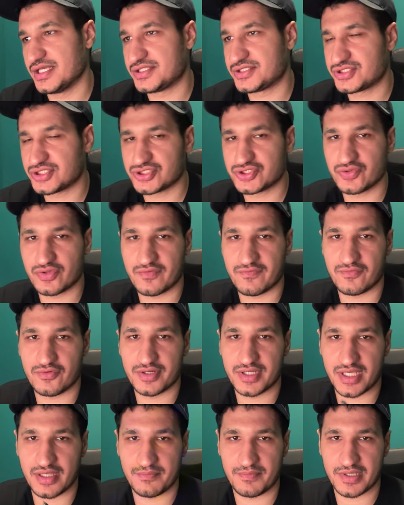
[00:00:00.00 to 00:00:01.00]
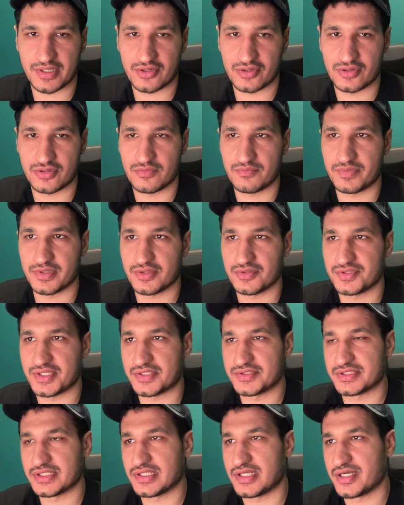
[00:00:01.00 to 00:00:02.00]
It's just to avoid a bigger bill
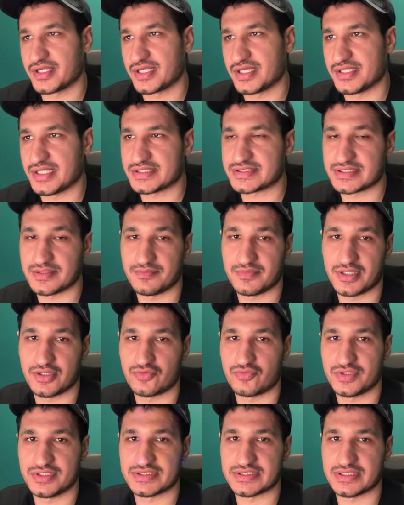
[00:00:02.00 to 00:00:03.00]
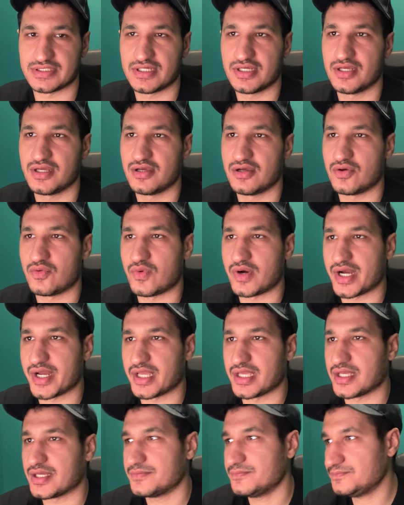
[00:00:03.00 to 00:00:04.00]
down the line, and that's the main reason
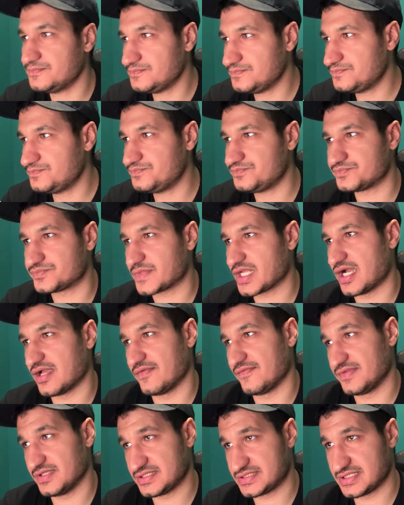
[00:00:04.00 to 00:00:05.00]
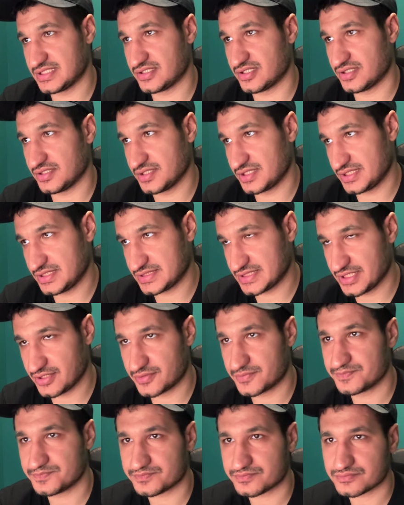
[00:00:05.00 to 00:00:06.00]
why I have listed all these
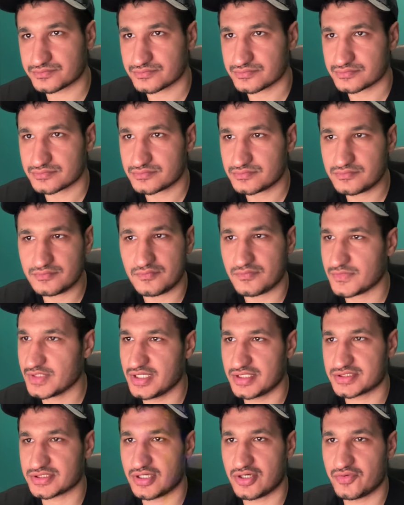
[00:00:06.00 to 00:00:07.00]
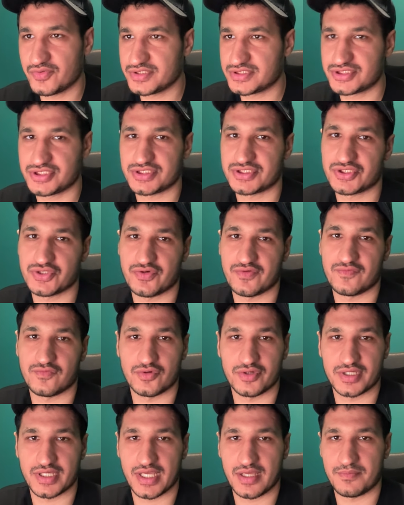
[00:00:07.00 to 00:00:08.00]
here. It's always just to
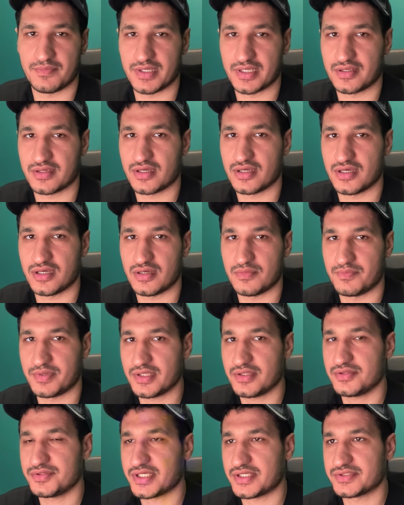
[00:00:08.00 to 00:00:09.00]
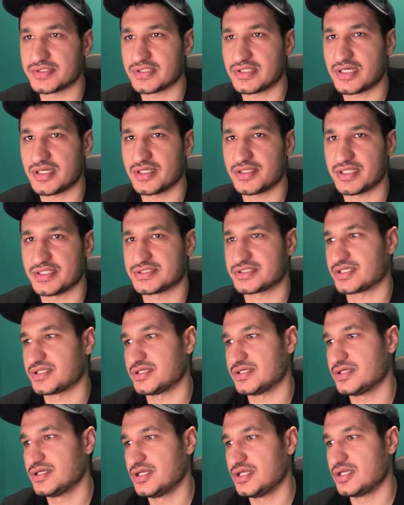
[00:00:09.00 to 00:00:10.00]
avoid a big bill down the line that's
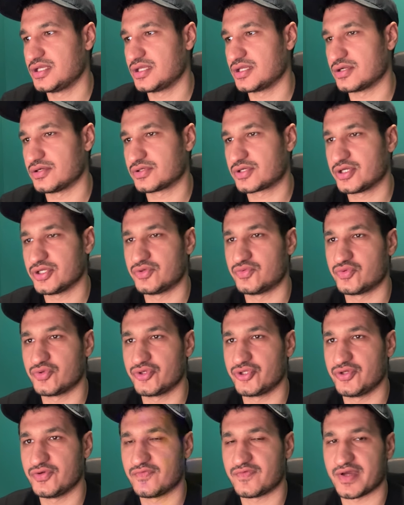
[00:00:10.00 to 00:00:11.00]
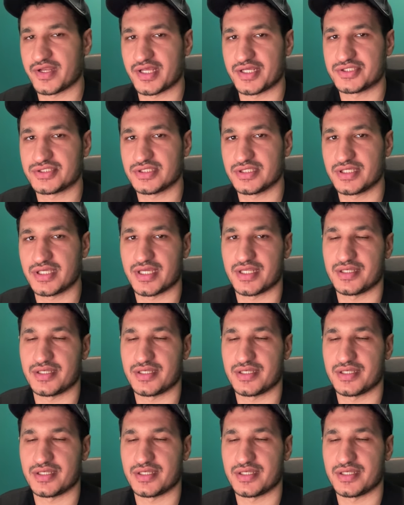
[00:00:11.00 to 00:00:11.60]
gonna could ruin you financially.